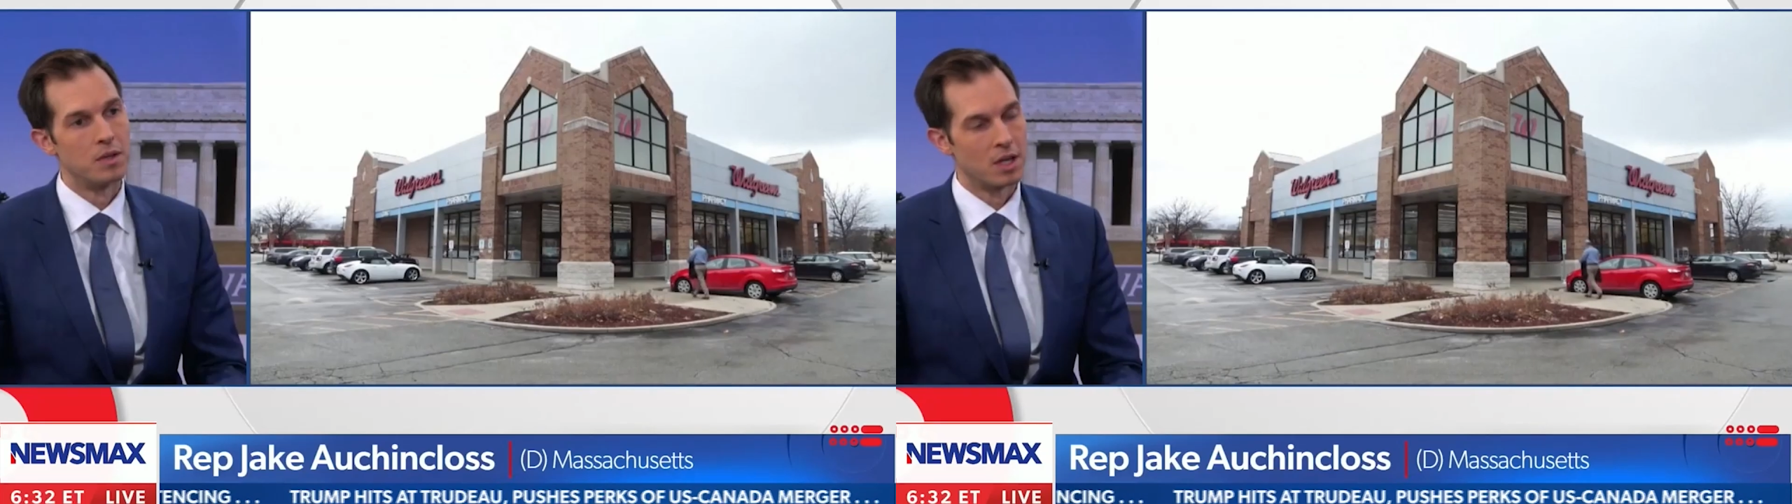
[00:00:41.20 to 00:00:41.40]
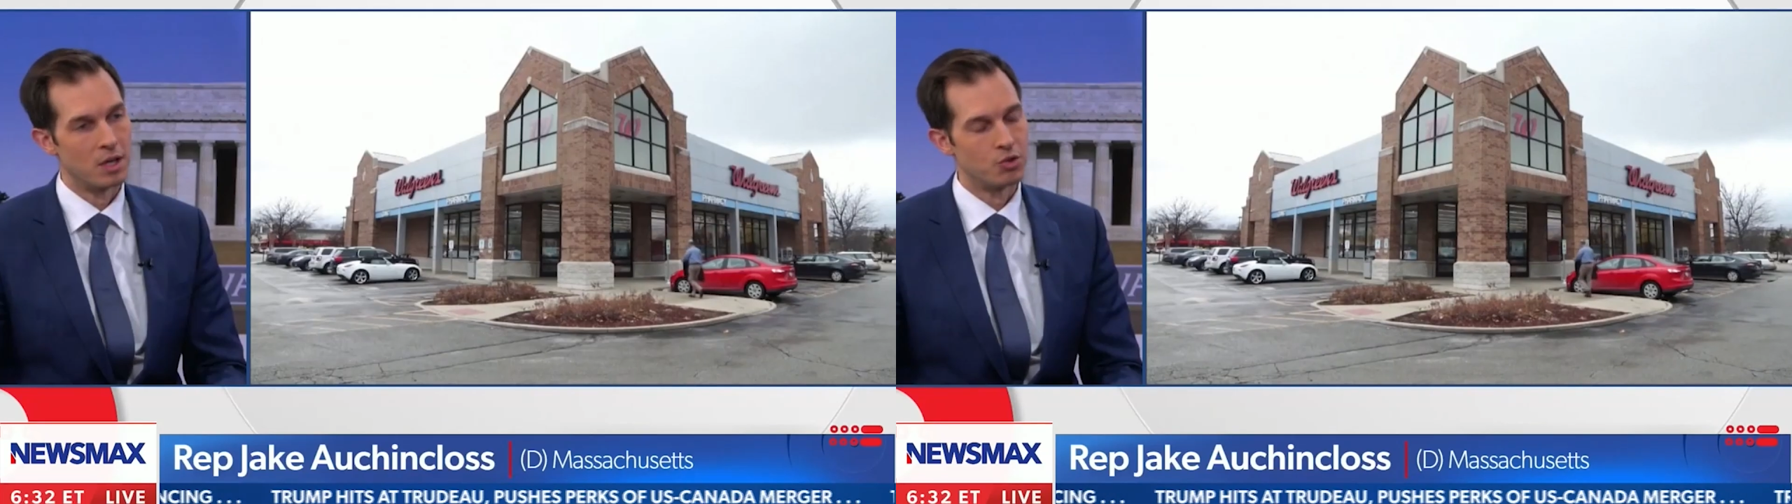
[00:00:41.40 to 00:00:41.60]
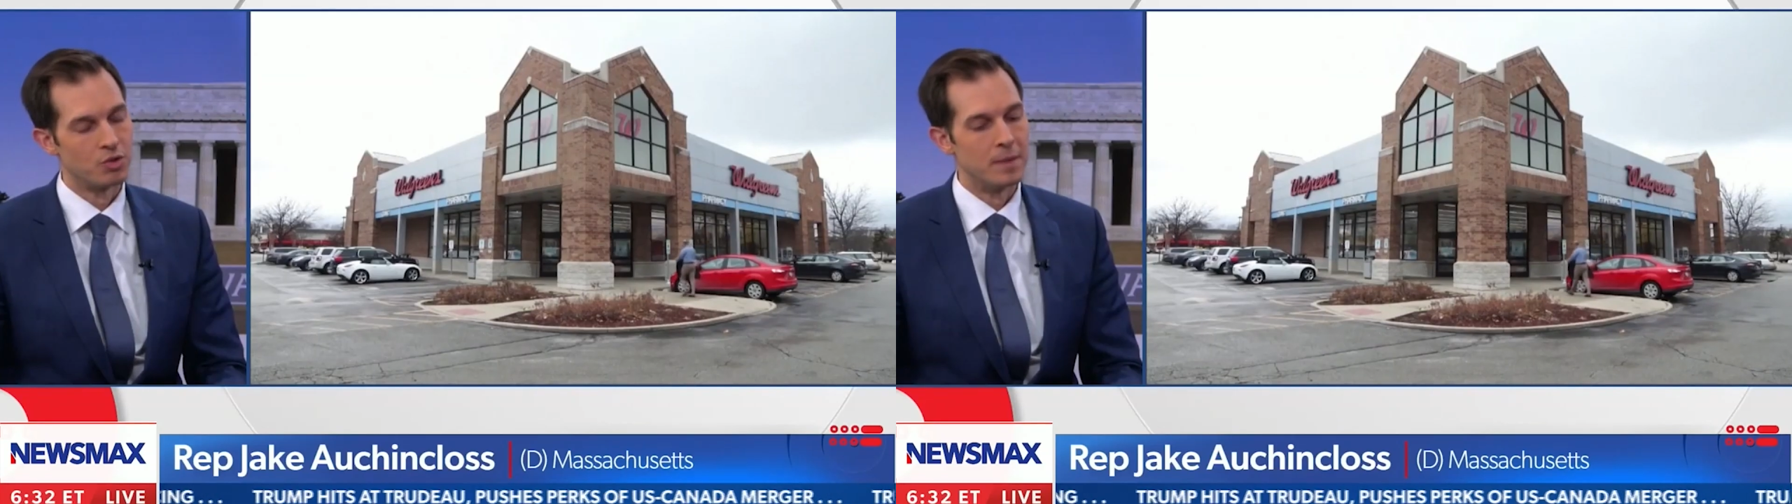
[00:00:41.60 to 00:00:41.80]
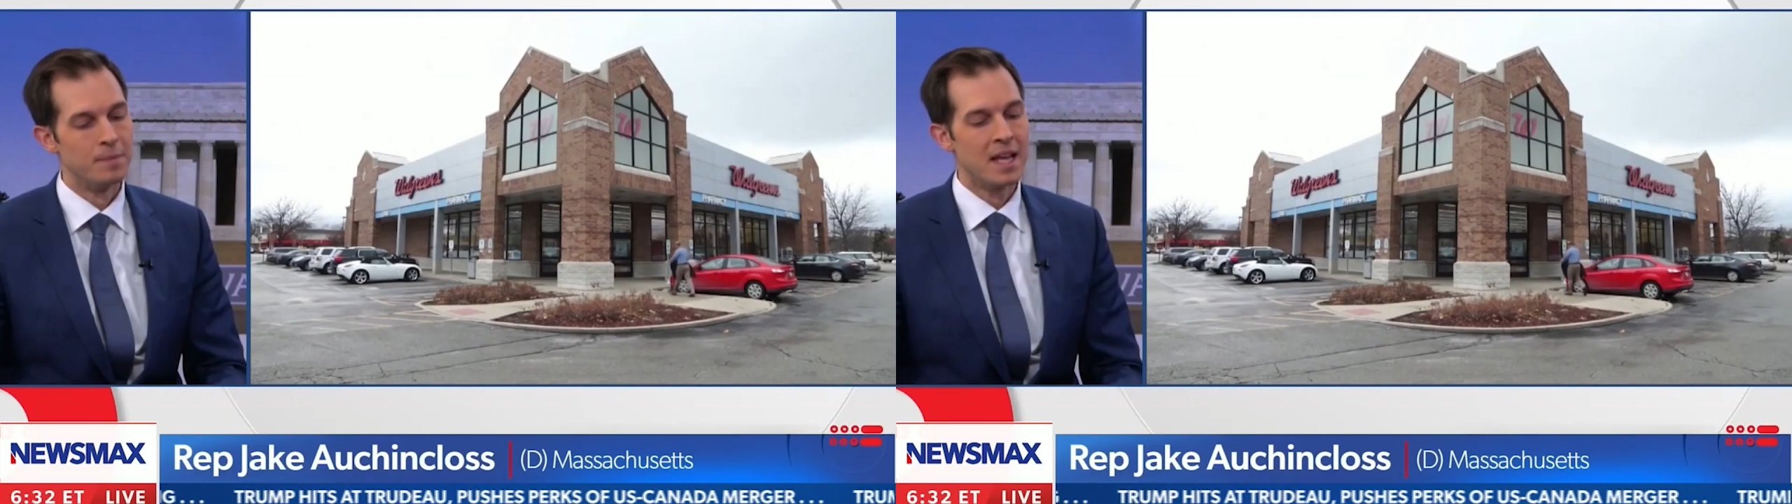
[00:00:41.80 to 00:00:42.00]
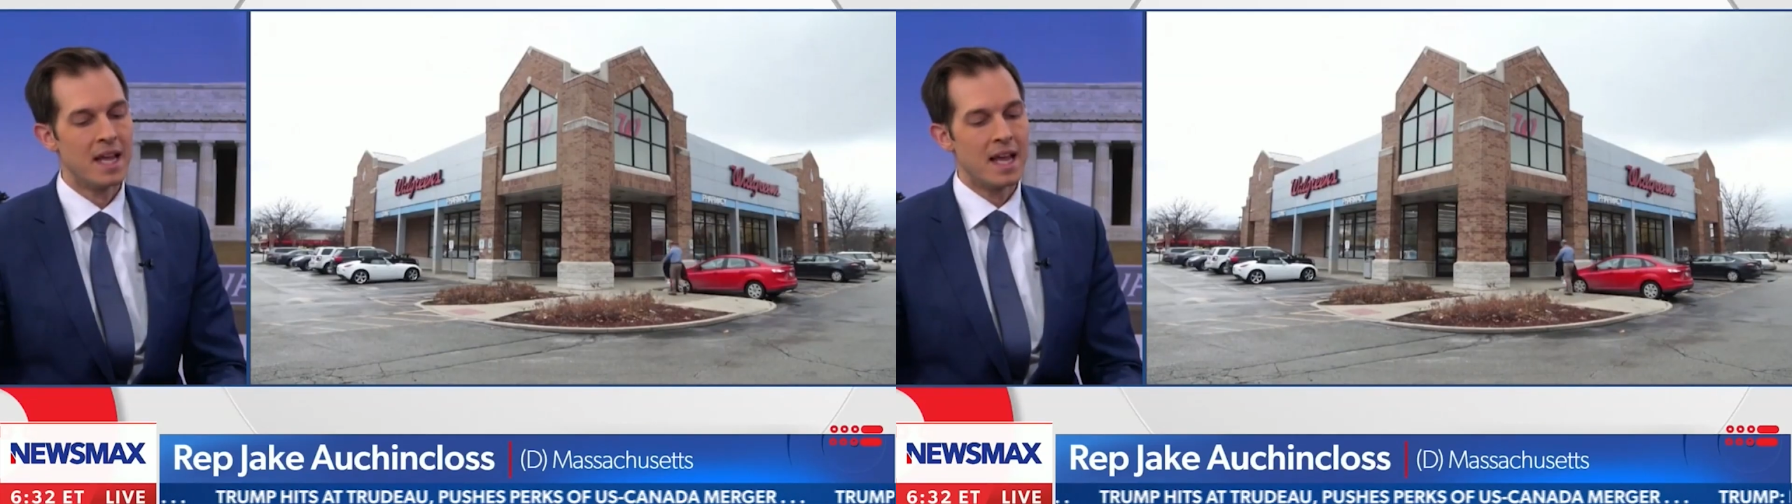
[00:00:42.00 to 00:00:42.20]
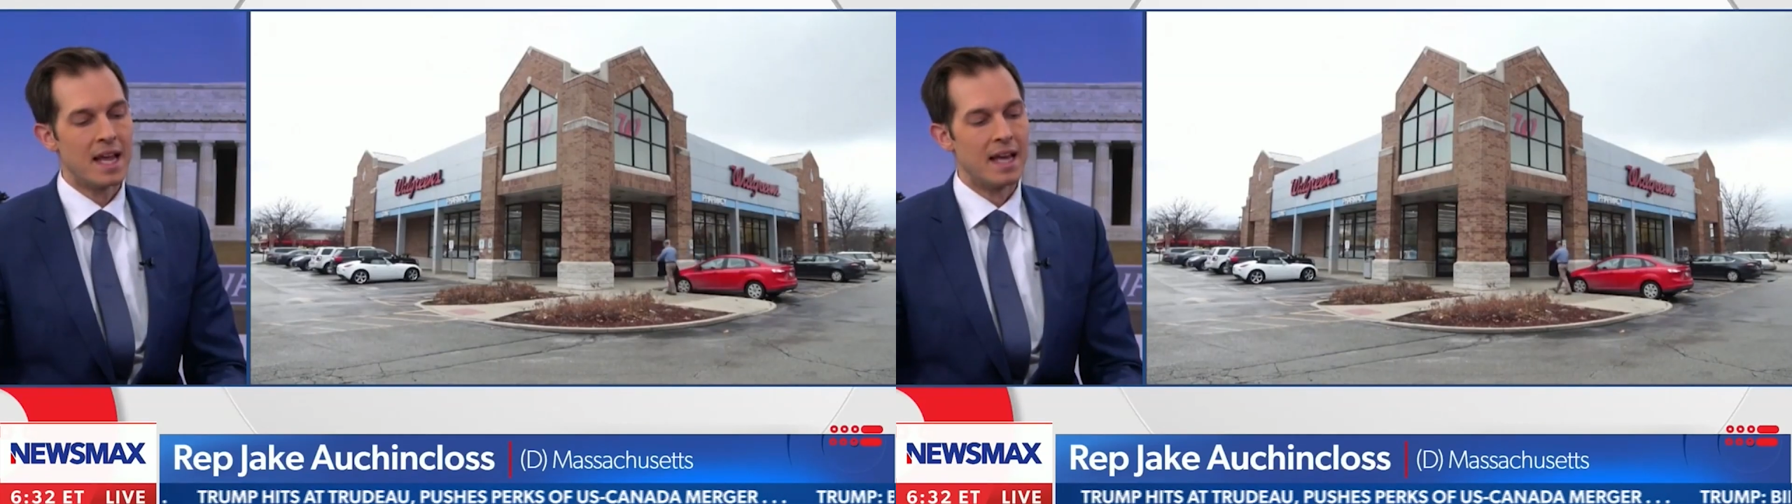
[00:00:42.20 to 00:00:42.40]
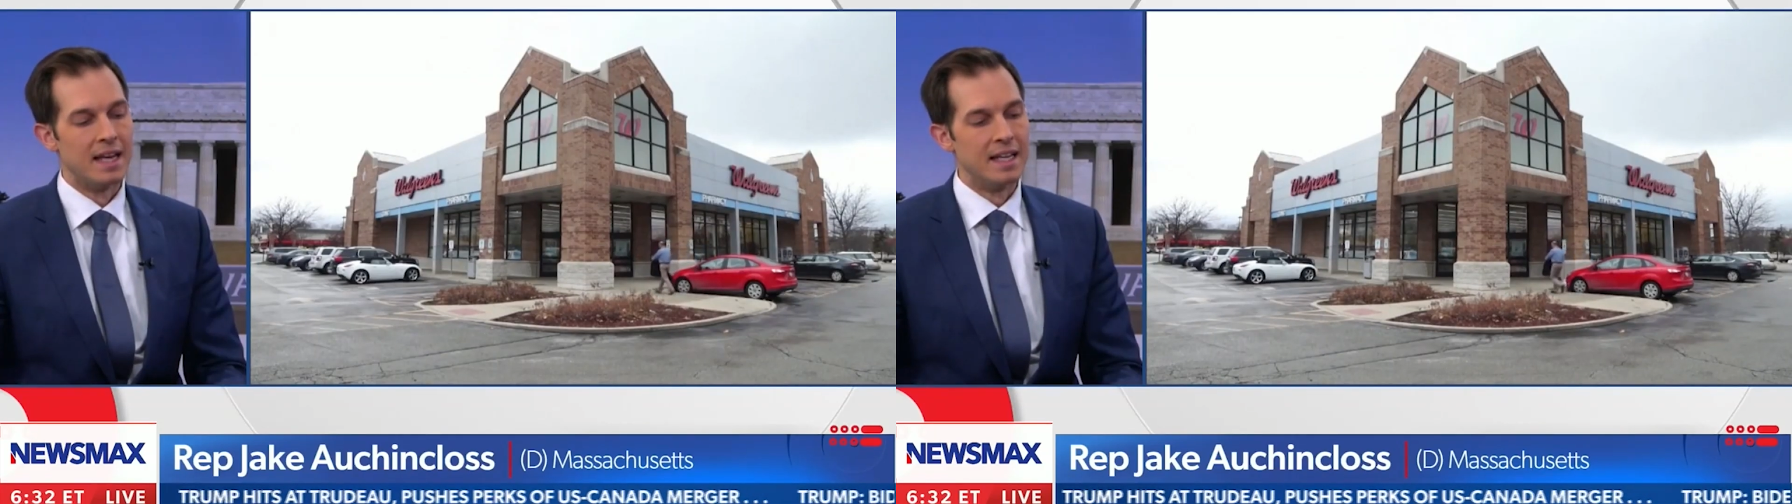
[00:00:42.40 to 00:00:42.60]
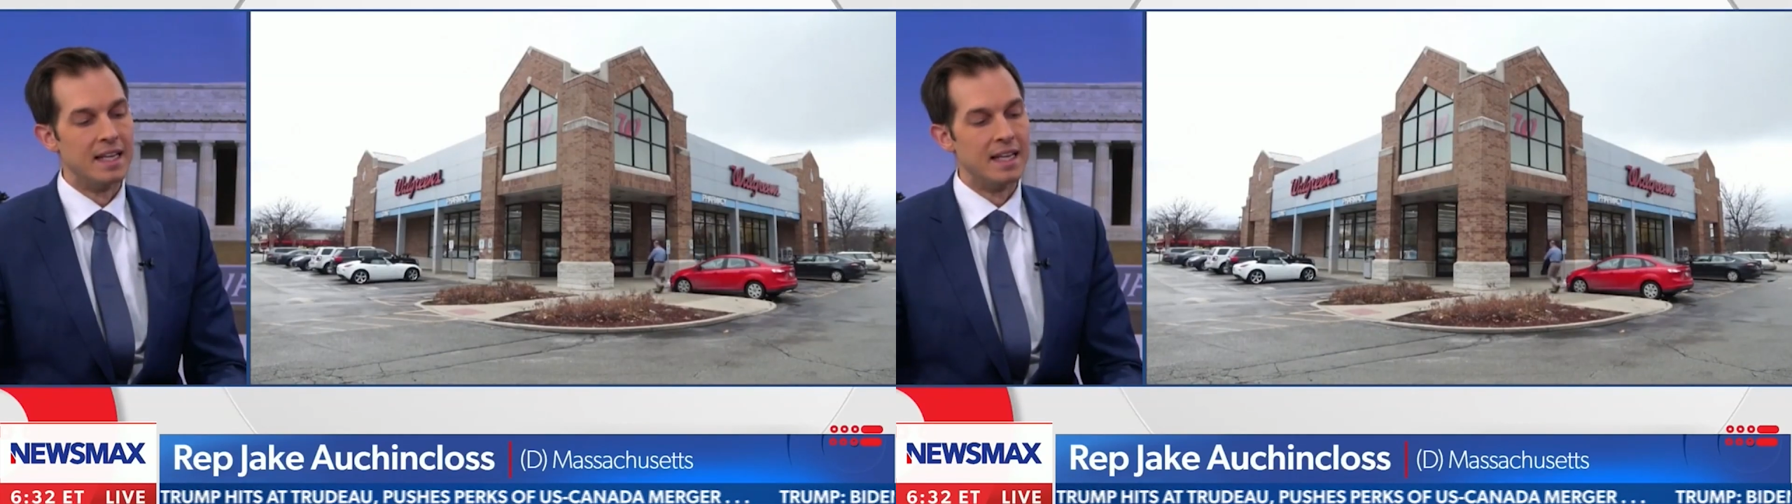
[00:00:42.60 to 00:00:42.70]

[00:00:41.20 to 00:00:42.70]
the country. And